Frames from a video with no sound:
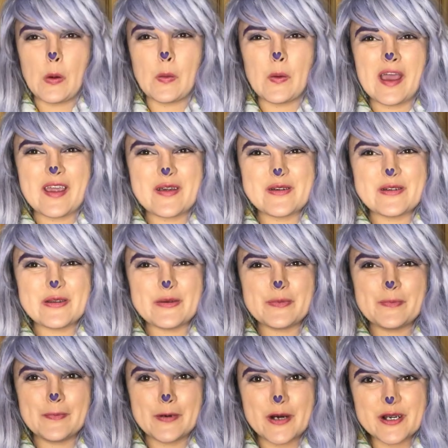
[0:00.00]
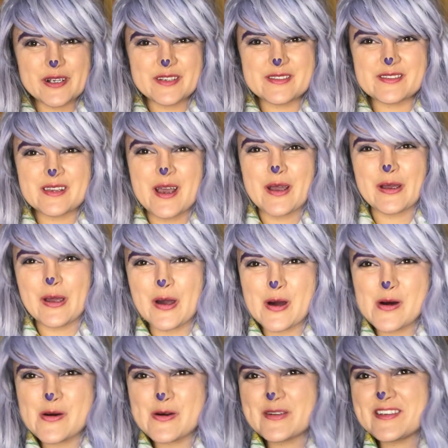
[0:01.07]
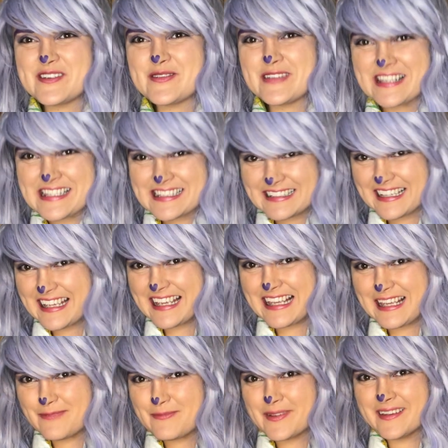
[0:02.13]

Where do books go to sleep?